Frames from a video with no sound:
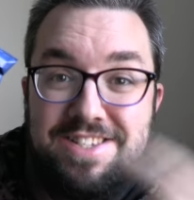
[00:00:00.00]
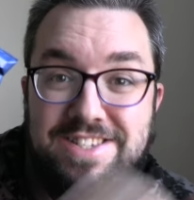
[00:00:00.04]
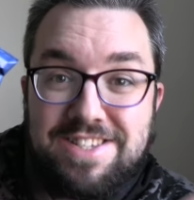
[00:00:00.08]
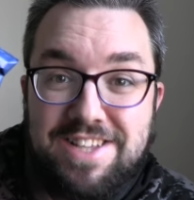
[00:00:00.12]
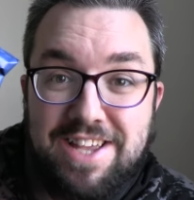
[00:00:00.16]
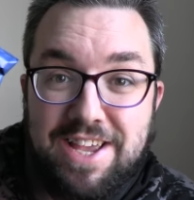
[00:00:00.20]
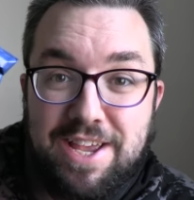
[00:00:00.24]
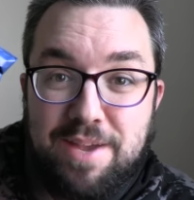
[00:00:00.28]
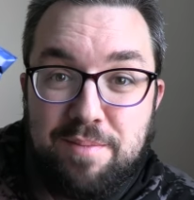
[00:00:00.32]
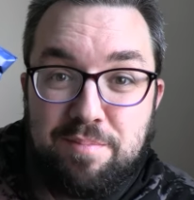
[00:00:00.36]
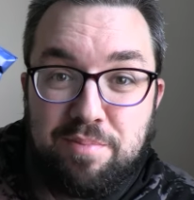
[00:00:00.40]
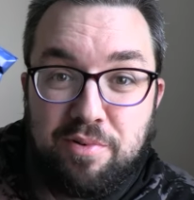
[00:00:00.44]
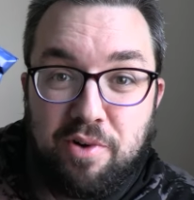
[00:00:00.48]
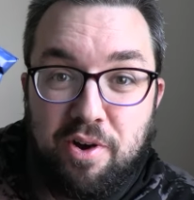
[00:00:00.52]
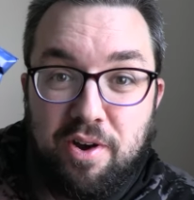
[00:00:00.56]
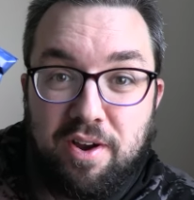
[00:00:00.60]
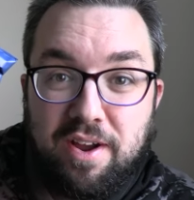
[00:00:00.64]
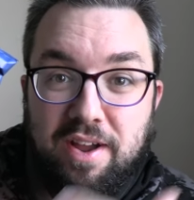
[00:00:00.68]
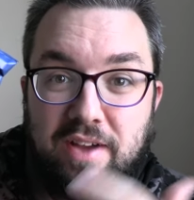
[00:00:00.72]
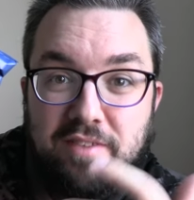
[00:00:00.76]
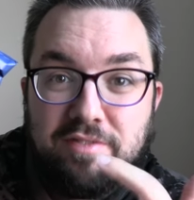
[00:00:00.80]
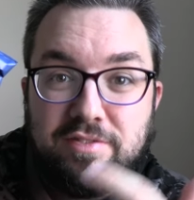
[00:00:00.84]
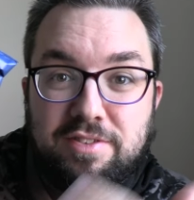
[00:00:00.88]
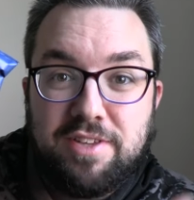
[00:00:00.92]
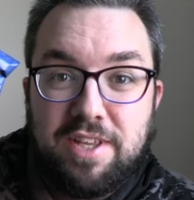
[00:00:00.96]

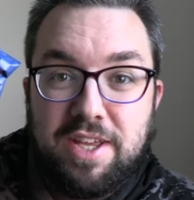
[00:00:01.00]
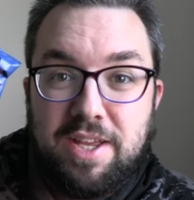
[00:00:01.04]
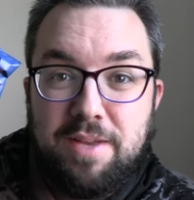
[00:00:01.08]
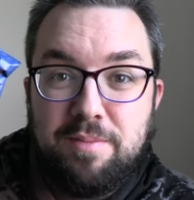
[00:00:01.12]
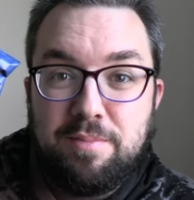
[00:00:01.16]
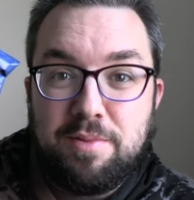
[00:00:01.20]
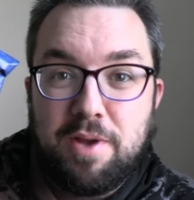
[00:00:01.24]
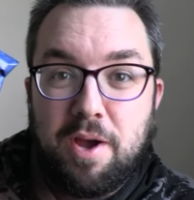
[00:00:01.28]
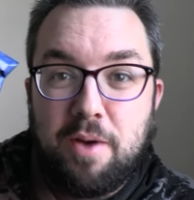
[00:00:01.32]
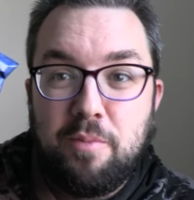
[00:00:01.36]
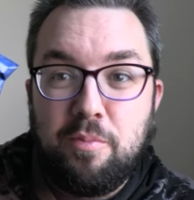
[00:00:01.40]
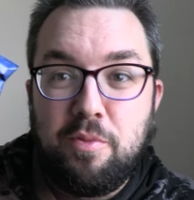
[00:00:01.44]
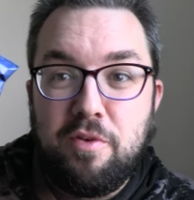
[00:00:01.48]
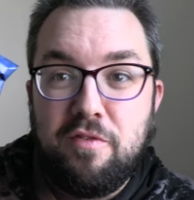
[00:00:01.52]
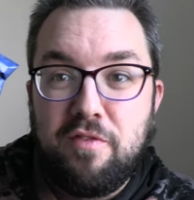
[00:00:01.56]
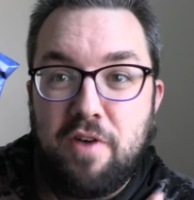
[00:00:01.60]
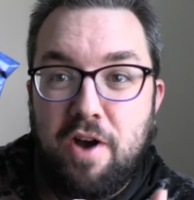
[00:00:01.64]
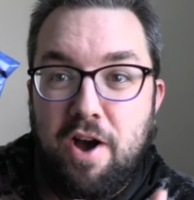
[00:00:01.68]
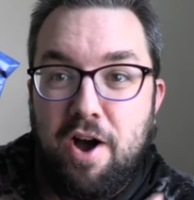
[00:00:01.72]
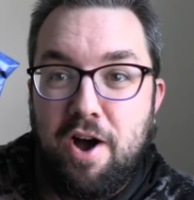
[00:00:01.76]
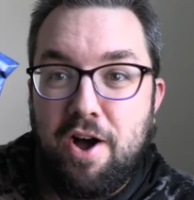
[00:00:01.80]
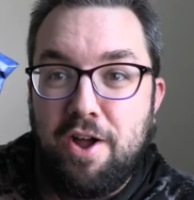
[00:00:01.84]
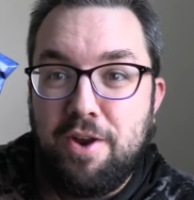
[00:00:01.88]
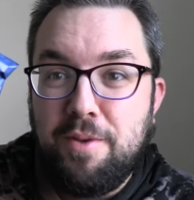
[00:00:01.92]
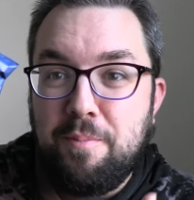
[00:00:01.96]
Seabrook have teamed up with
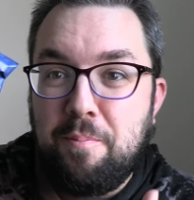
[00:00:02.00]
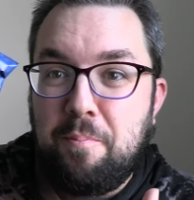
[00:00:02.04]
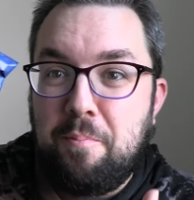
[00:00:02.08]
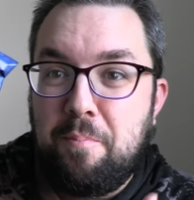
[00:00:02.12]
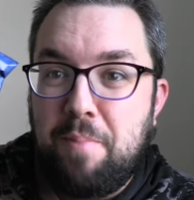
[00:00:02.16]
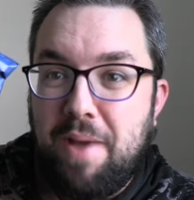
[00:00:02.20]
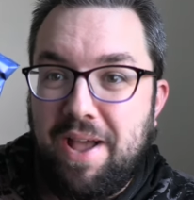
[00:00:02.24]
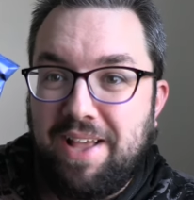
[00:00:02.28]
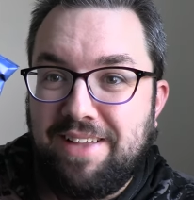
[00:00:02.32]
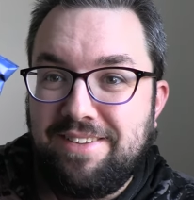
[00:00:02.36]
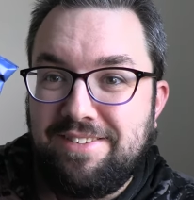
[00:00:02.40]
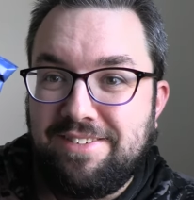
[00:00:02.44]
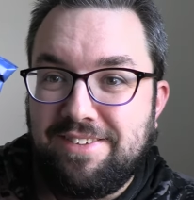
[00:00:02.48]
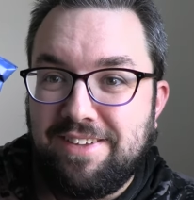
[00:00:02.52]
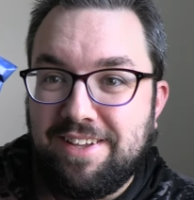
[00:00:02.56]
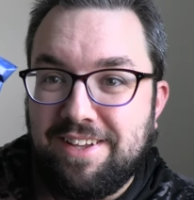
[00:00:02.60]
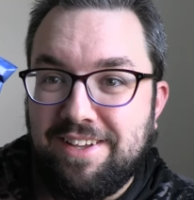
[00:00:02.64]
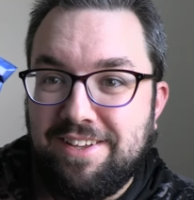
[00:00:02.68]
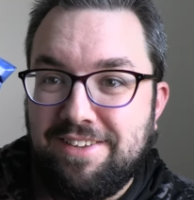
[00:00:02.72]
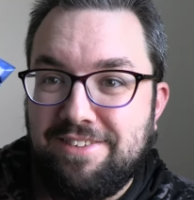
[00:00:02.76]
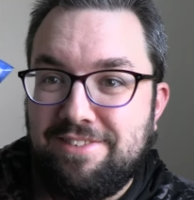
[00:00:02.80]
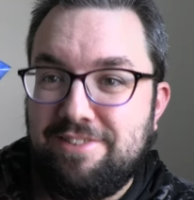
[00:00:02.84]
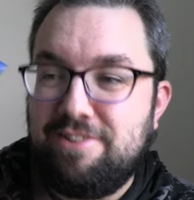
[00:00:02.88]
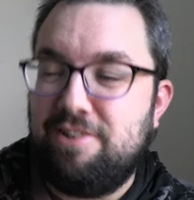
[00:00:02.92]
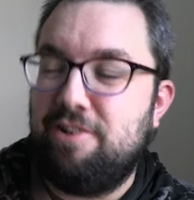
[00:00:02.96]
Aunt
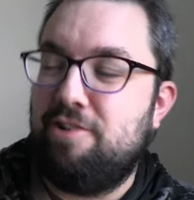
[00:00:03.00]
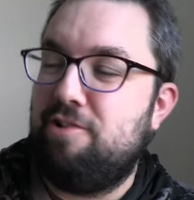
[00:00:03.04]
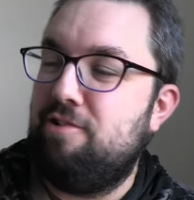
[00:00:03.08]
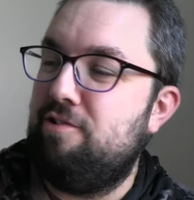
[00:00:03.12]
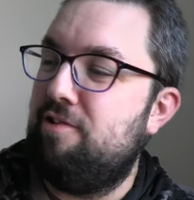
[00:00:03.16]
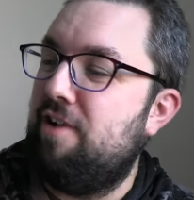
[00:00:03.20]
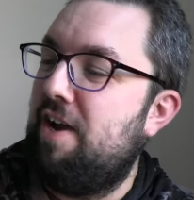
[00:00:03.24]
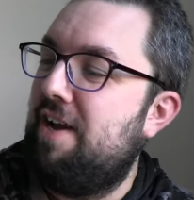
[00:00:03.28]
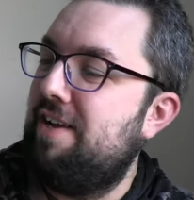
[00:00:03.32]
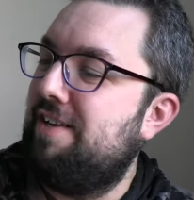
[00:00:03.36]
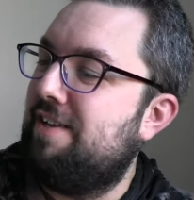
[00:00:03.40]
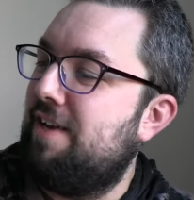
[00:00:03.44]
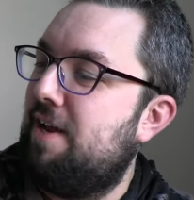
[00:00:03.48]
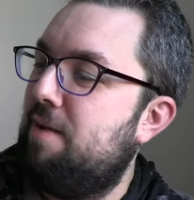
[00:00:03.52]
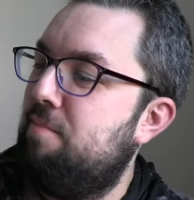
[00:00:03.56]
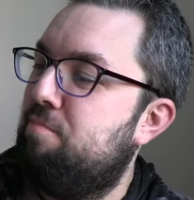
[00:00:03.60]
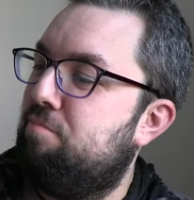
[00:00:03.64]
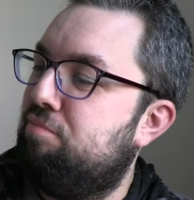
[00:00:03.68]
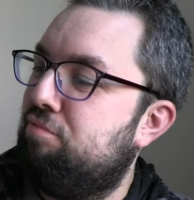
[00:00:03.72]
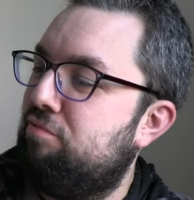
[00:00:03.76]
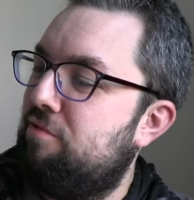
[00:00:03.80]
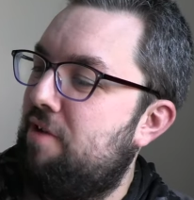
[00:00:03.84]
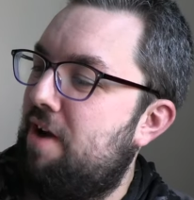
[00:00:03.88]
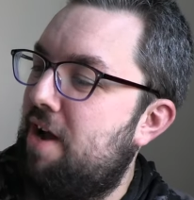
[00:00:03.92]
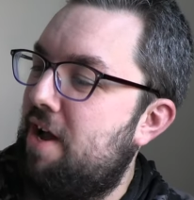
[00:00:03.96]
Bessie's to create a
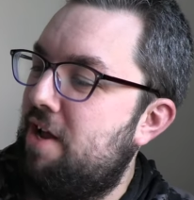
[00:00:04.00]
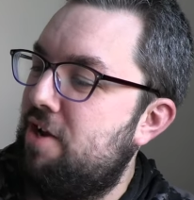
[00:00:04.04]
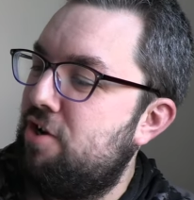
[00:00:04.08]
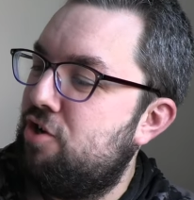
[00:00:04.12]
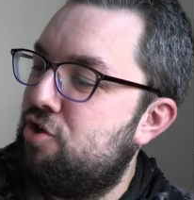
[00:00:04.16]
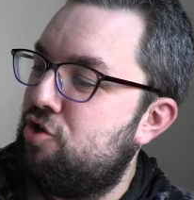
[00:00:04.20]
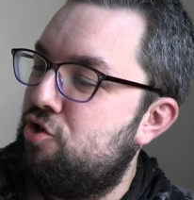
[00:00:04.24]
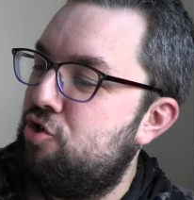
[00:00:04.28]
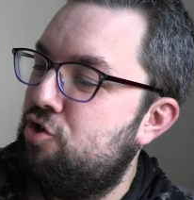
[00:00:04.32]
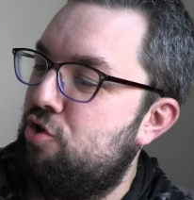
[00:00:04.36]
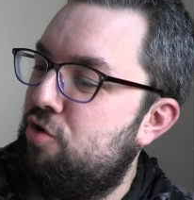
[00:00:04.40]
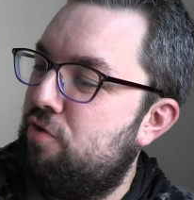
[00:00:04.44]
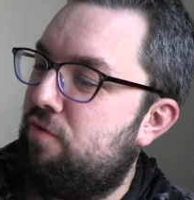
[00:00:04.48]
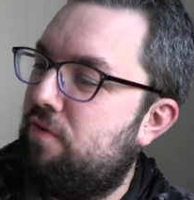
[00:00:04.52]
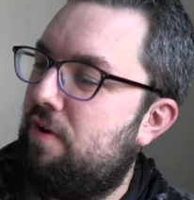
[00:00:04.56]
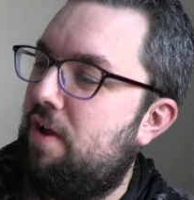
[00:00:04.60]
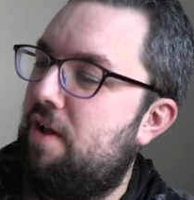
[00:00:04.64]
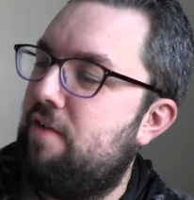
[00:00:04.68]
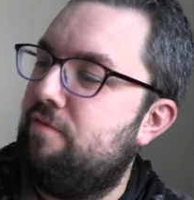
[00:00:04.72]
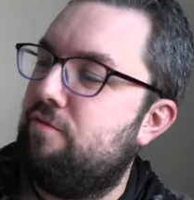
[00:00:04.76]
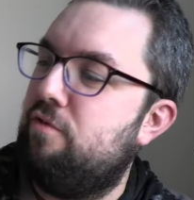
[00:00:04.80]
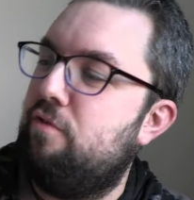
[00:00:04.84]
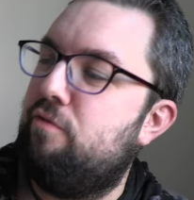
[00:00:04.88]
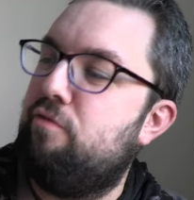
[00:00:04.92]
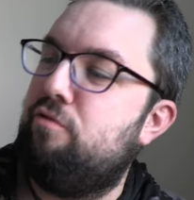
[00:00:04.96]
brand new
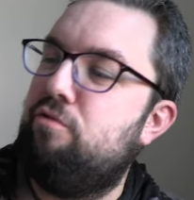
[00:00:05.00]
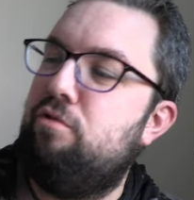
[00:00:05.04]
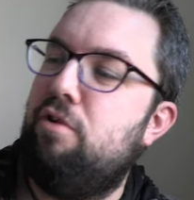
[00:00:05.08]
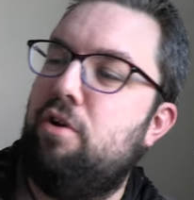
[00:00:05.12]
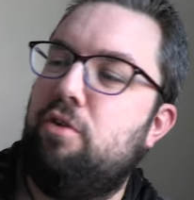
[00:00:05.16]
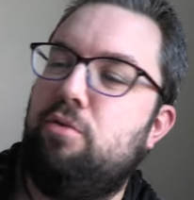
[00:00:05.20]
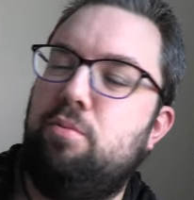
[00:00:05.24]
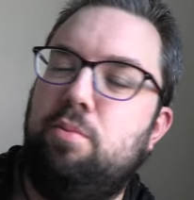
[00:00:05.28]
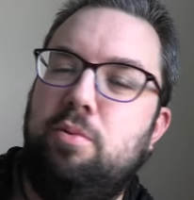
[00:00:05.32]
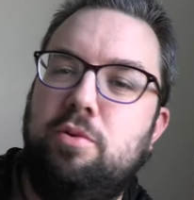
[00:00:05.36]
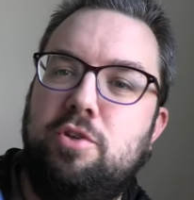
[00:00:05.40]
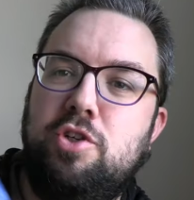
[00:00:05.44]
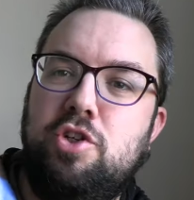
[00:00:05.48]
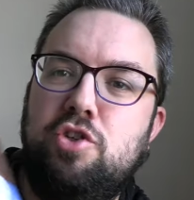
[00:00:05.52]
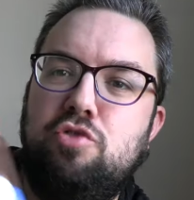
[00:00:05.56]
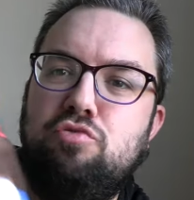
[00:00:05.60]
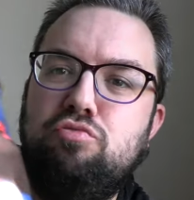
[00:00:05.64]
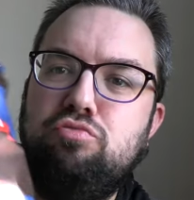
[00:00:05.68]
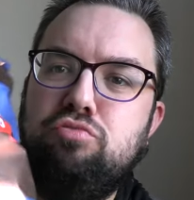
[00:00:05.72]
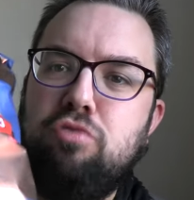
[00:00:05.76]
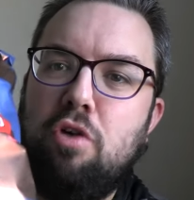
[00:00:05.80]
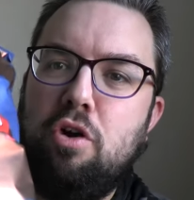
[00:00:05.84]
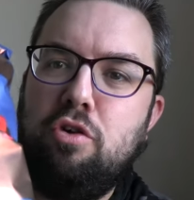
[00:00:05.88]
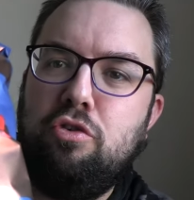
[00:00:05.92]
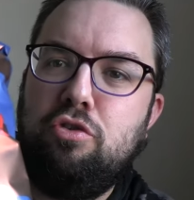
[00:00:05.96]
flavour of crisp, which is
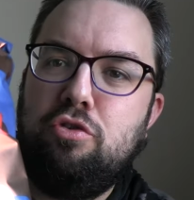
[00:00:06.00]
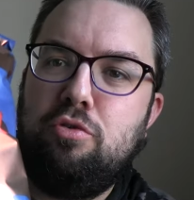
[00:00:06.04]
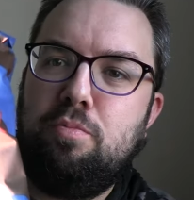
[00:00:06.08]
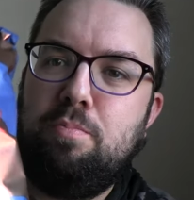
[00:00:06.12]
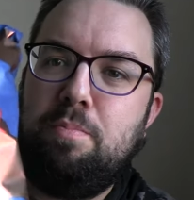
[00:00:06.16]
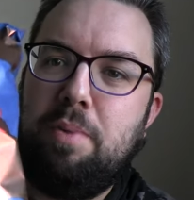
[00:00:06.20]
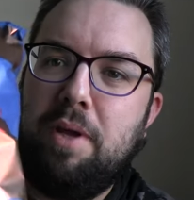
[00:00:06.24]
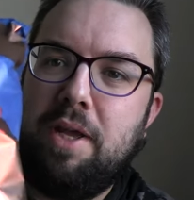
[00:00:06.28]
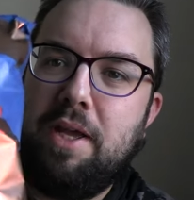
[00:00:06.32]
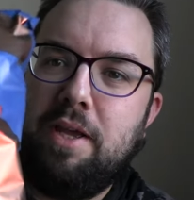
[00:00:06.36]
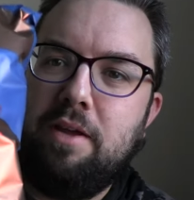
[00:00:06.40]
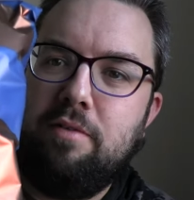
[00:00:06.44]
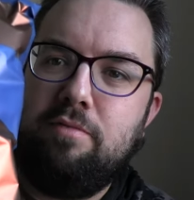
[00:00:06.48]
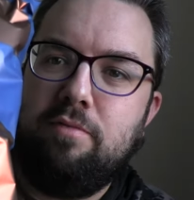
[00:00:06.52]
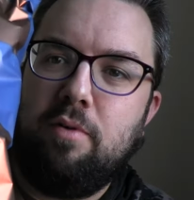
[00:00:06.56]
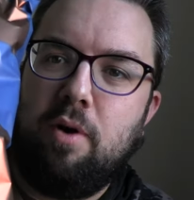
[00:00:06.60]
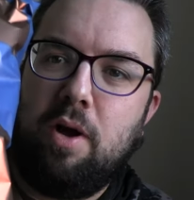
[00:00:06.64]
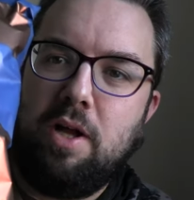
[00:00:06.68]
roast beef.